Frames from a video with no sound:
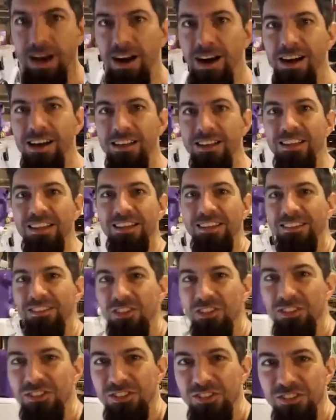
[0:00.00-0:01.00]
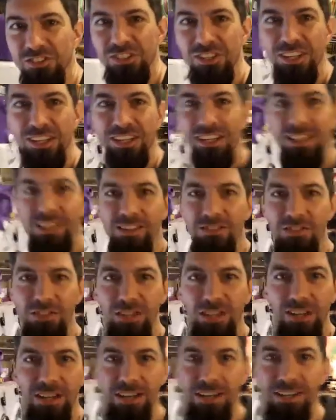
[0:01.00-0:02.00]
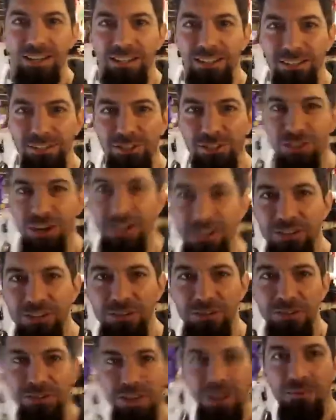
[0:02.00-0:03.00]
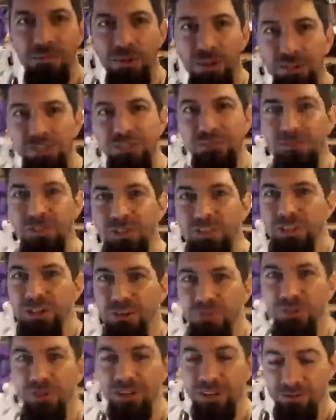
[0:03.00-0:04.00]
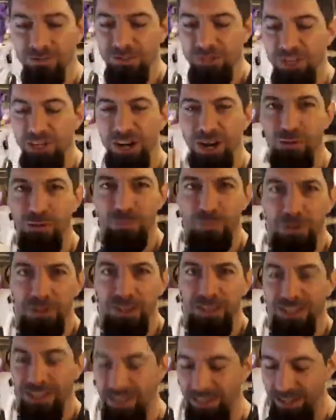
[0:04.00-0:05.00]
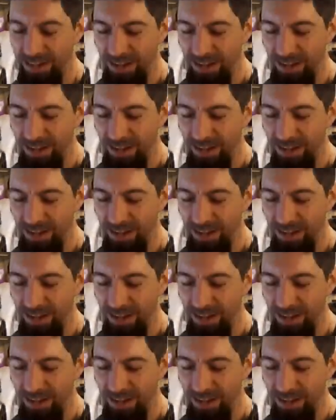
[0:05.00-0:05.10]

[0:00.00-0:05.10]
Hi, this is the Sean Newton unboxing video of a Chet Herbert pin I